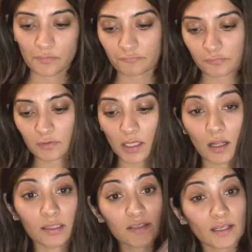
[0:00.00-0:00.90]
So
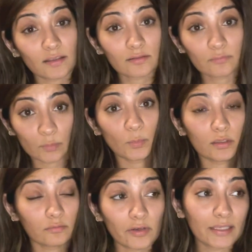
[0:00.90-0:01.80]
yeah, these are the
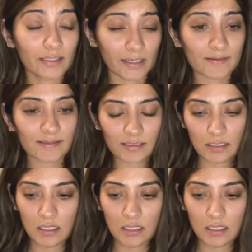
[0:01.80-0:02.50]
3 things.